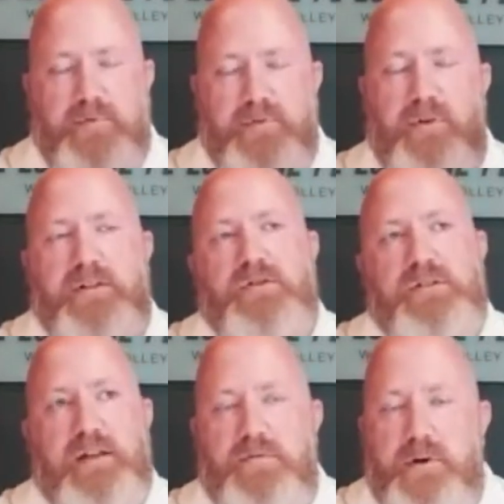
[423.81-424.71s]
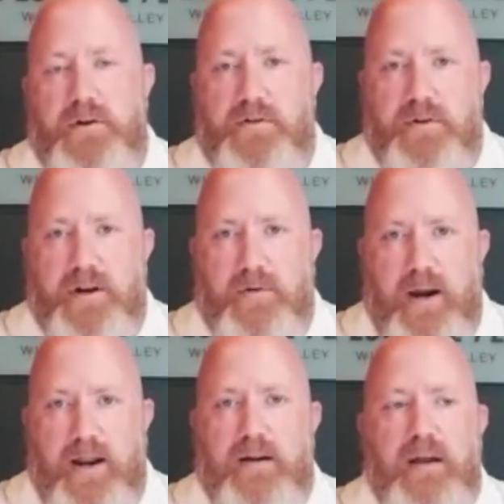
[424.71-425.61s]
So let's just say 330
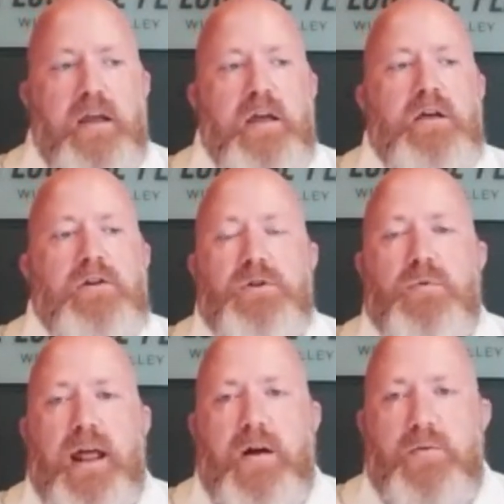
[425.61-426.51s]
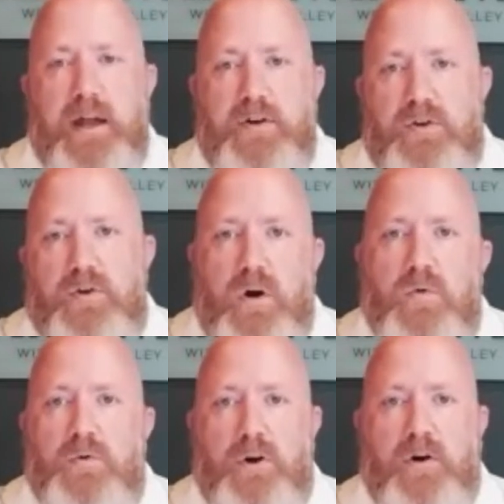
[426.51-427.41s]
grand. So now that new
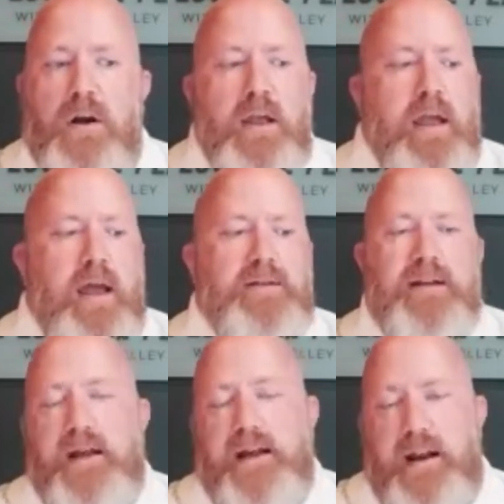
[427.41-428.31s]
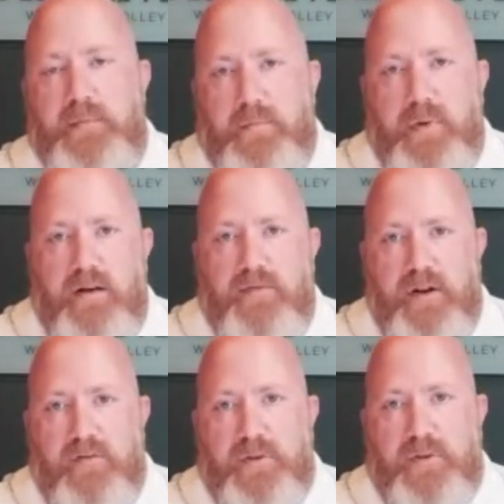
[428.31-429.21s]
owner has an economic
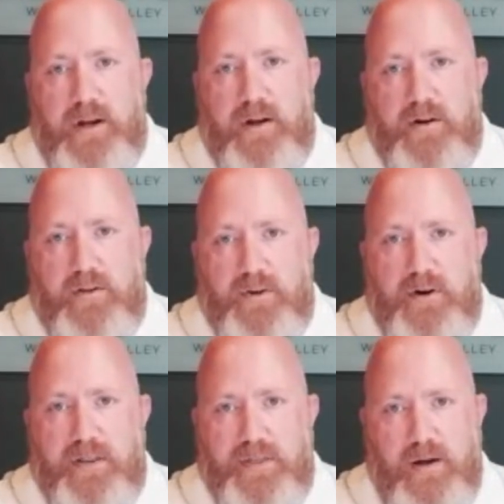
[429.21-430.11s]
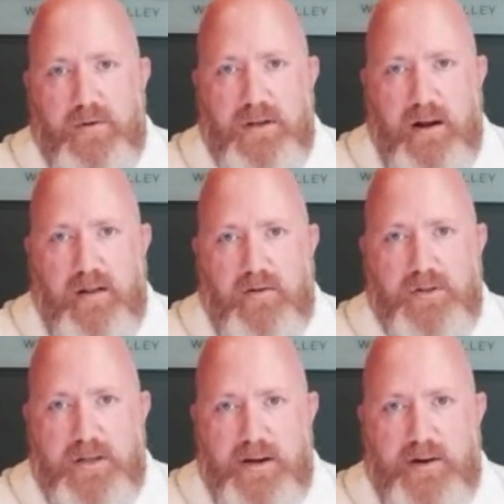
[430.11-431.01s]
benefit of $330,000
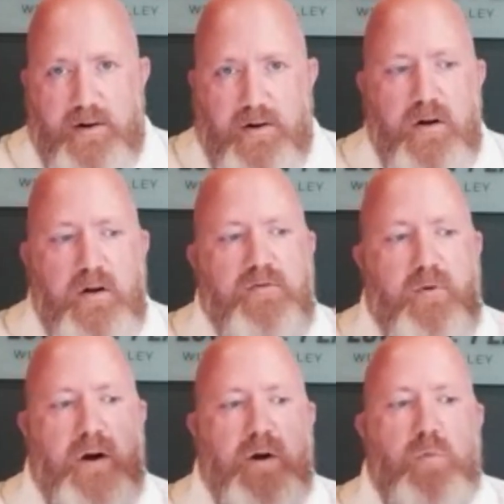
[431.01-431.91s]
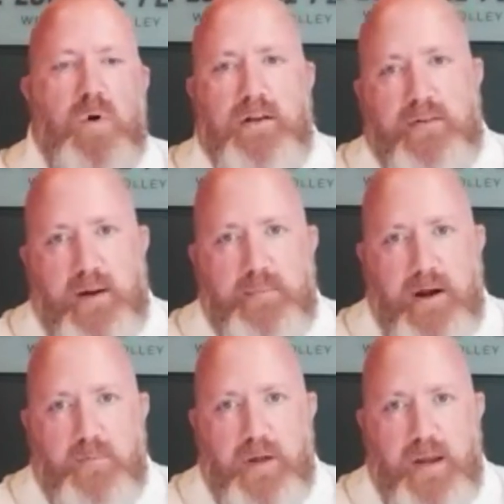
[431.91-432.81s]
a year for a one-time
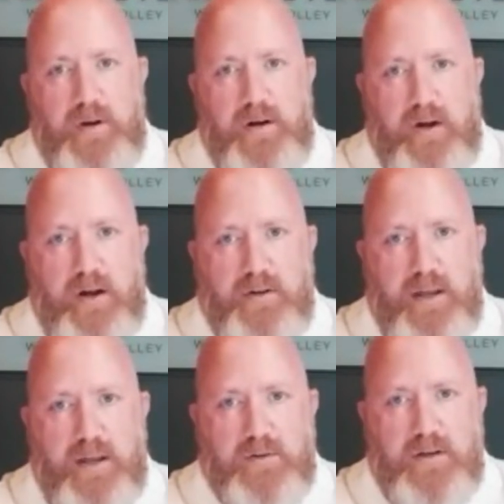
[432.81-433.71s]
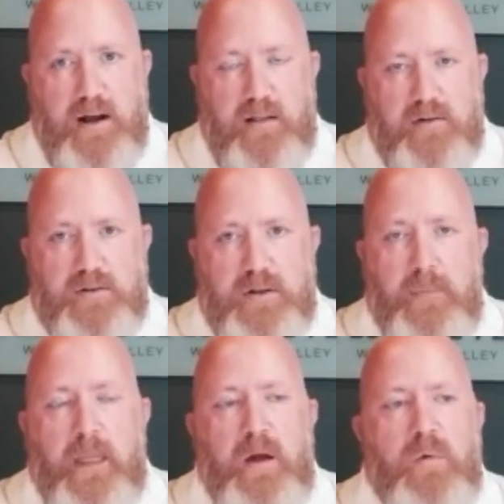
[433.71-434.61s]
down payment of $100,000.
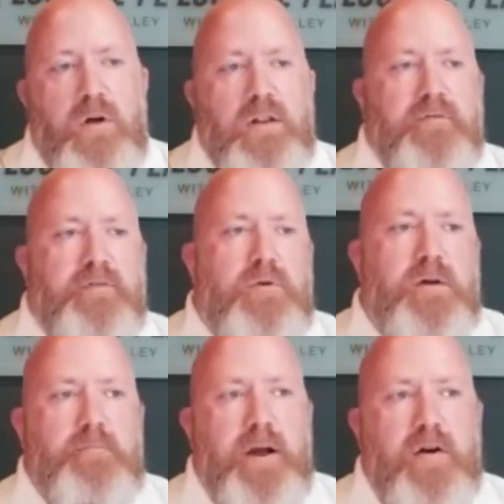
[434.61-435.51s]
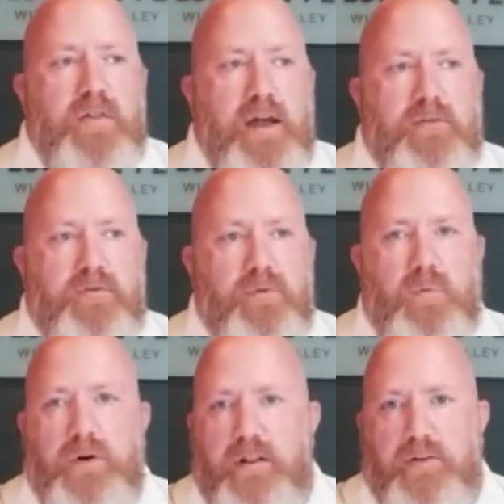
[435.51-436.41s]
Well, if you compare that to
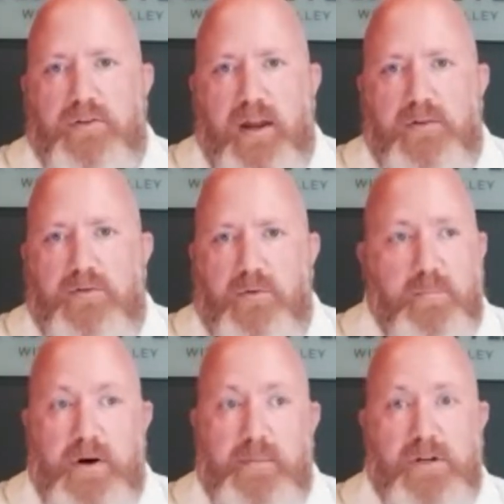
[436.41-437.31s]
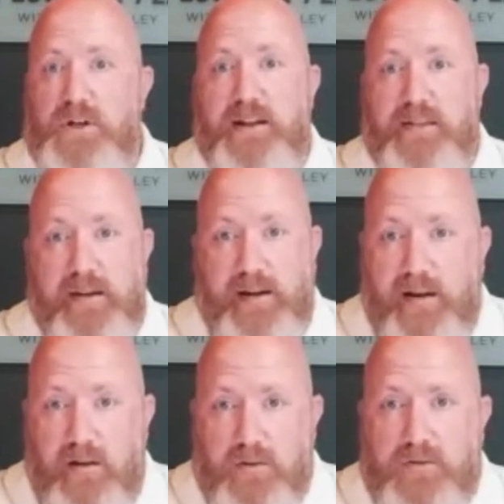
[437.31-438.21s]
real estate or pretty much anything
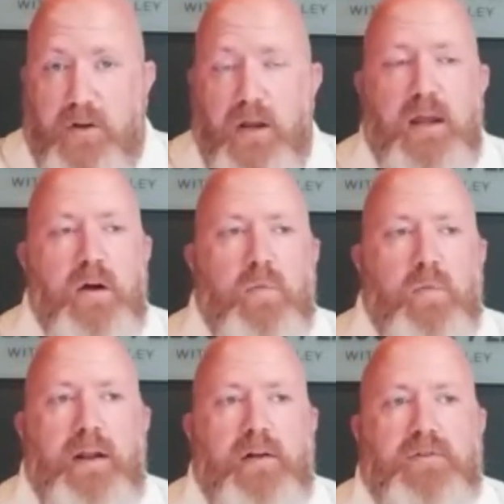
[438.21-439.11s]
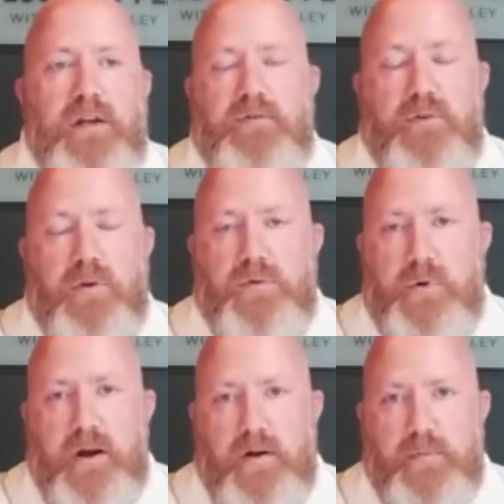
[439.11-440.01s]
else, what else gives you a
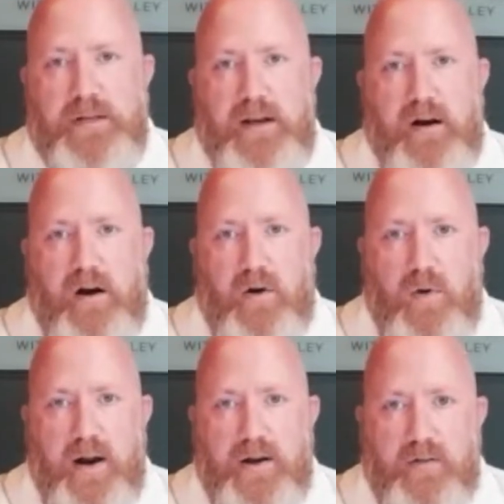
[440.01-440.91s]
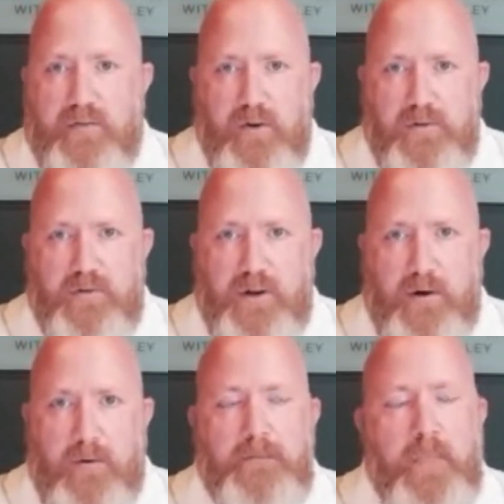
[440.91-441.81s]
300% ROI your first
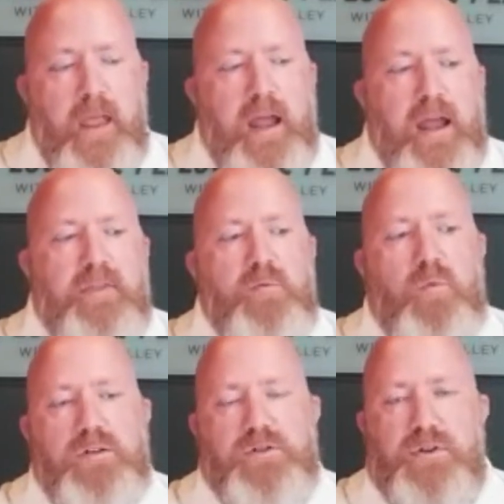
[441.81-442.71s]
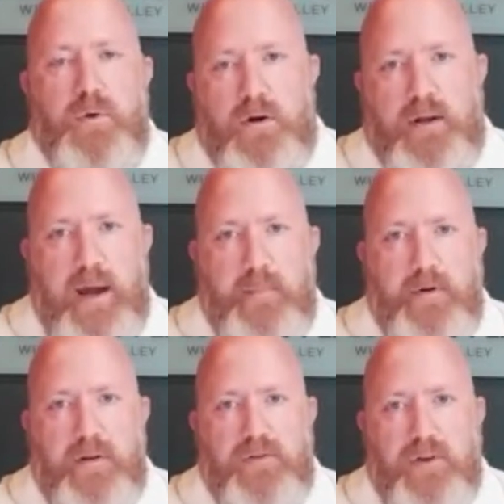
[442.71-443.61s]
year? And then once your
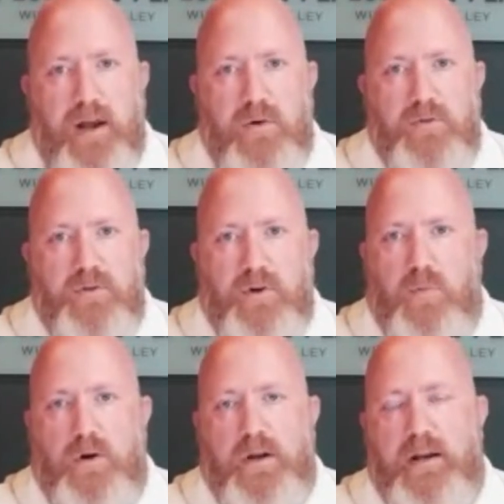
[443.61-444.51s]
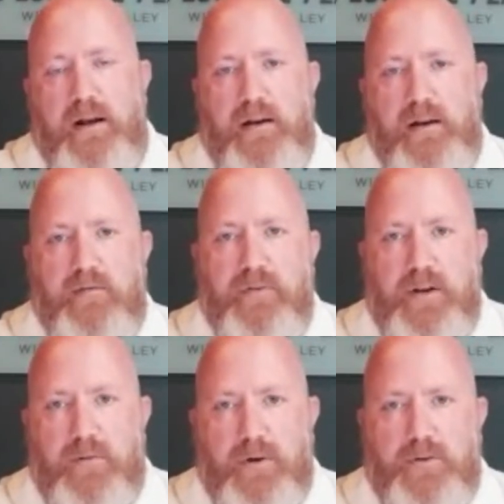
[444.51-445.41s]
capital is out, you're working on an
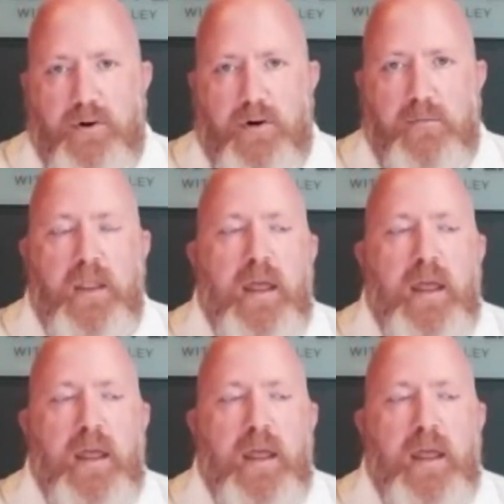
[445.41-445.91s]
infinite return.